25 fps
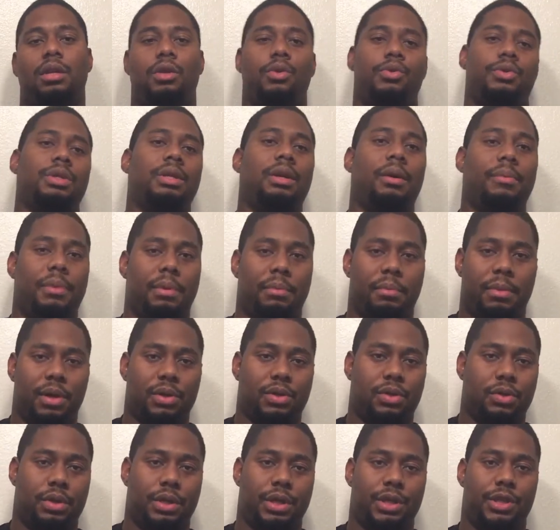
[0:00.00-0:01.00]
to loosen up the
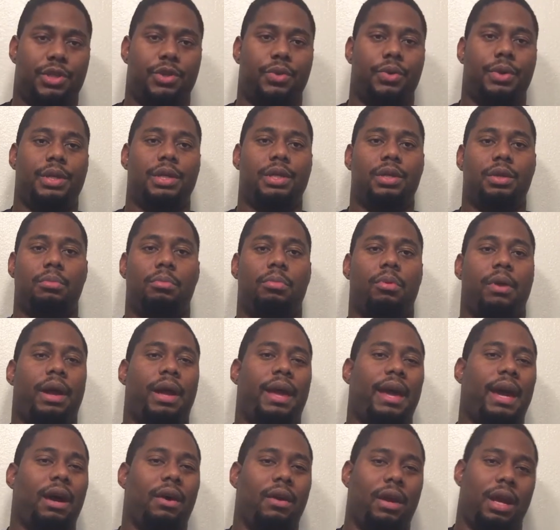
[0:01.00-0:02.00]
muscle tissue and to
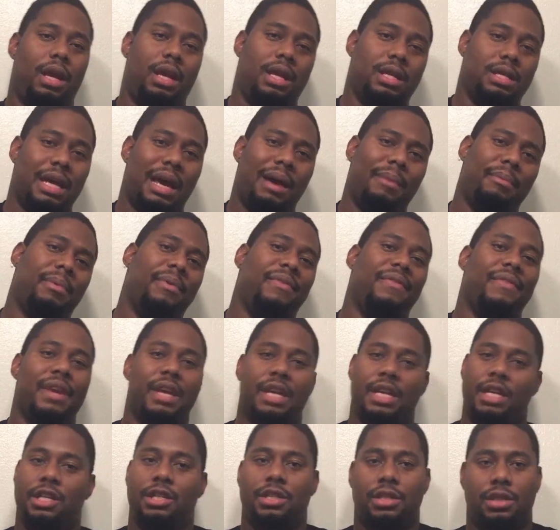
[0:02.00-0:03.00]
break out any type
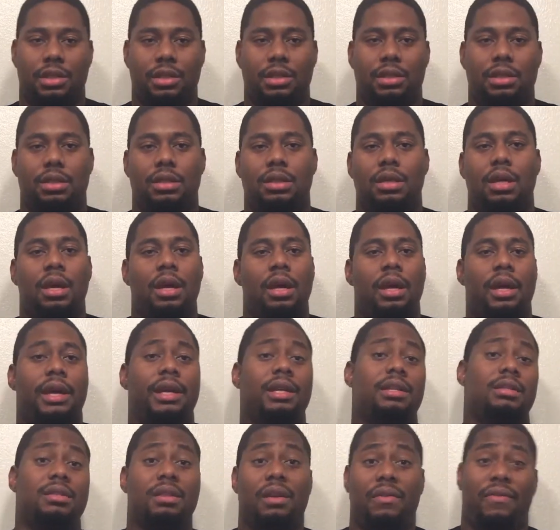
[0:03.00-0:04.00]
of adhesions
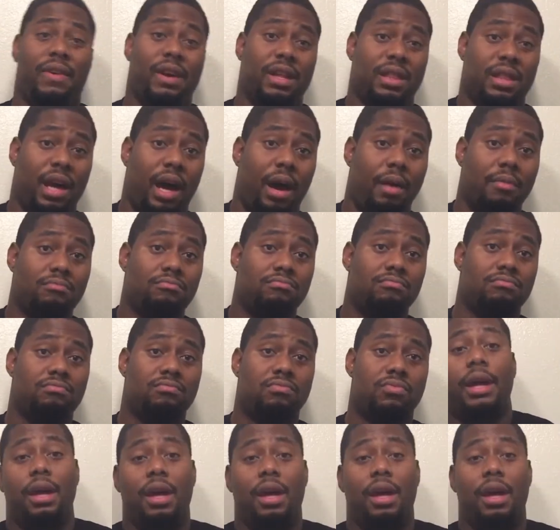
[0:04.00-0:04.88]
and stuff like that.